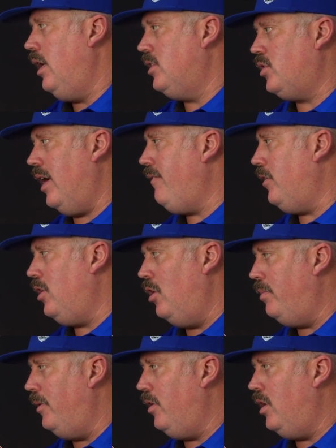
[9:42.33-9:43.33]
It's great for the
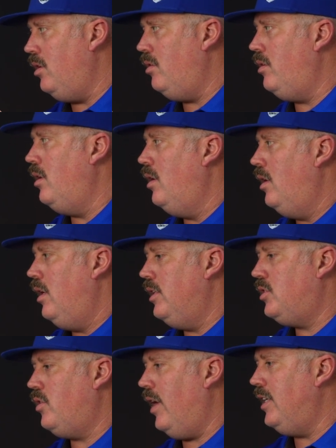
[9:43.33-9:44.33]
open road.
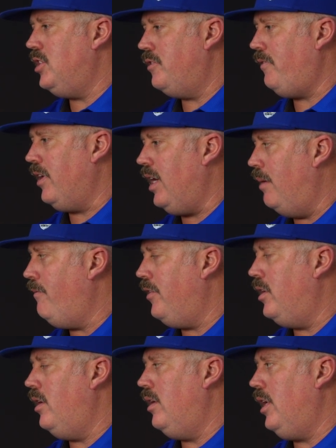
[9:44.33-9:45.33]
It's great just for
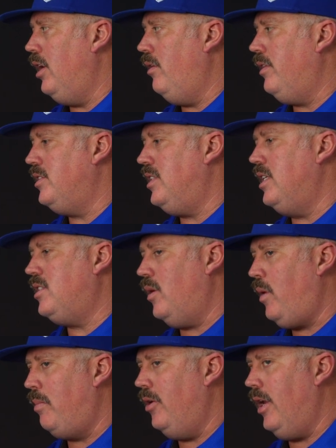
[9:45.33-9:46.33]
comfort. You know, the seats that
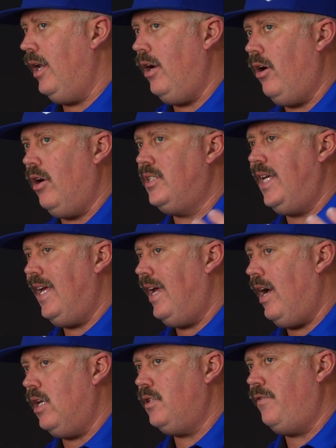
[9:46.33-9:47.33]
we put in it are
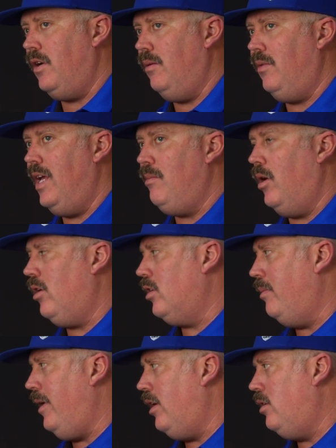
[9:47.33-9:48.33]
takeouts from late model
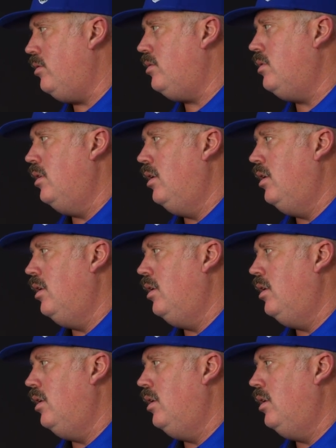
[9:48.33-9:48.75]
Camaros.